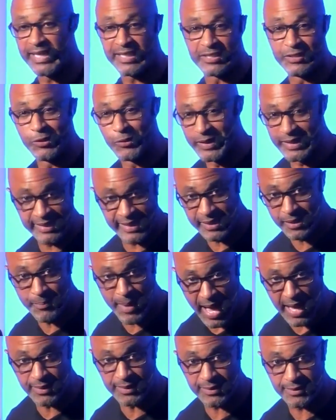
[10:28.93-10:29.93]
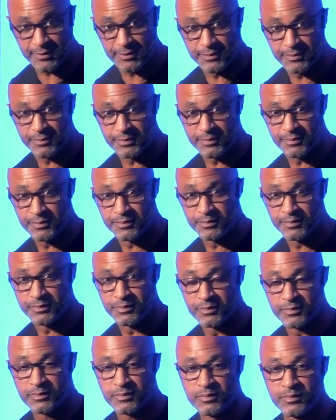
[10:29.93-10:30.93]
could do anything about it.
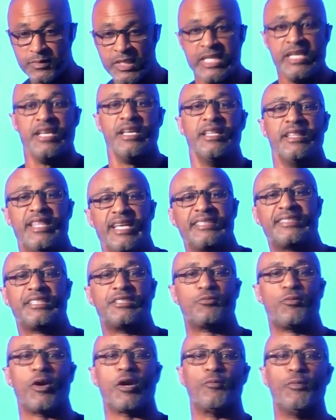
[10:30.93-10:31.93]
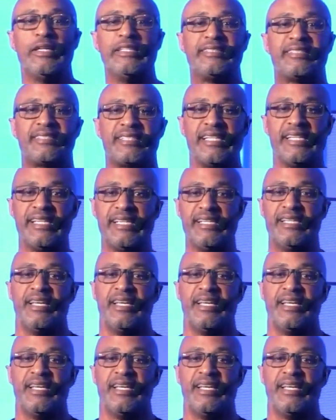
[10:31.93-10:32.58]
This is where we see